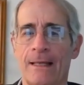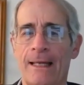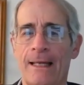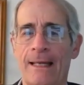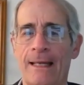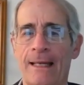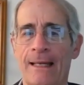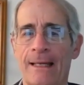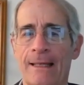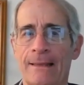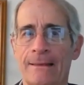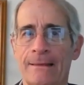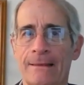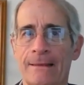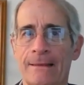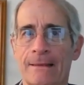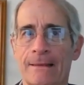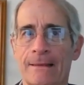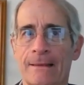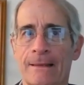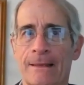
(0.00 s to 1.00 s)

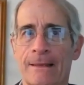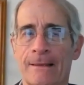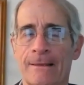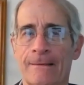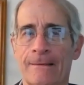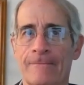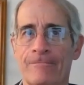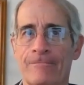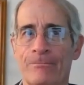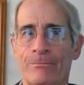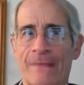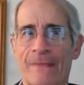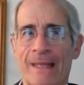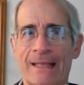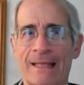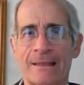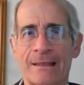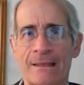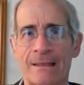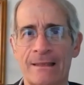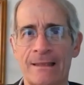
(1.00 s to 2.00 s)
And
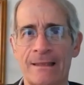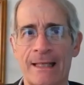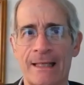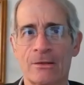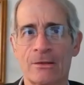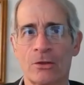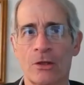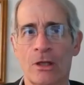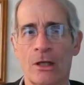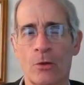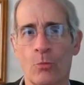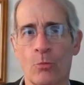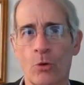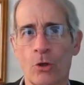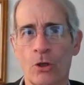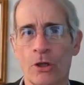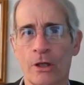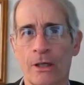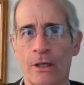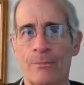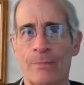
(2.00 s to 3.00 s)
that's going to take a lot of
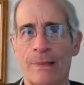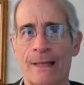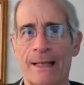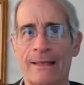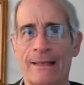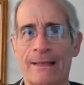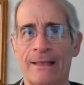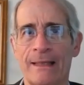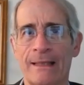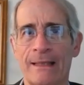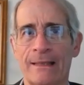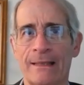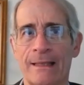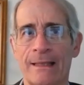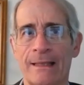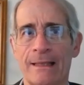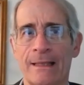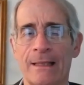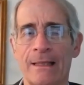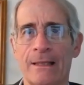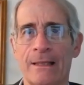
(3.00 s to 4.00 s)
work, but I think
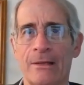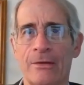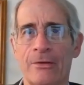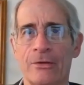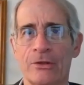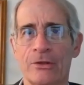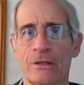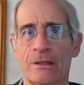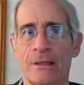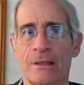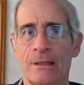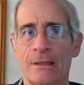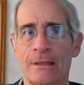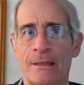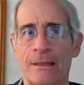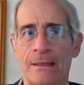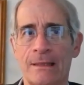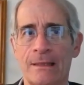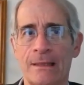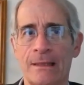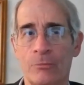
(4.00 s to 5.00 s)
that
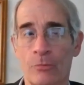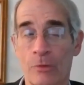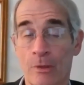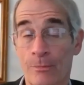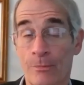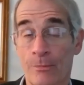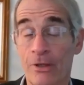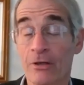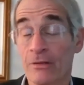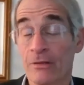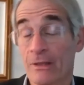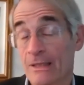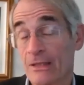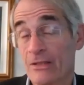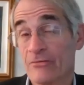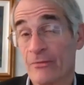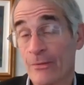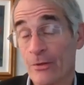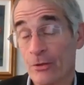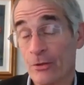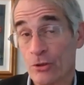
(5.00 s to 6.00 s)
it would appear, at least
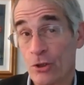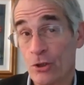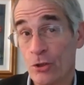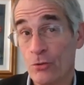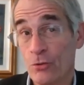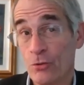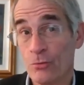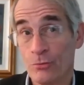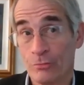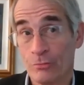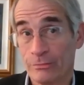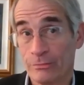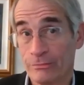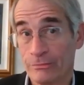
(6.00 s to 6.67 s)
from those two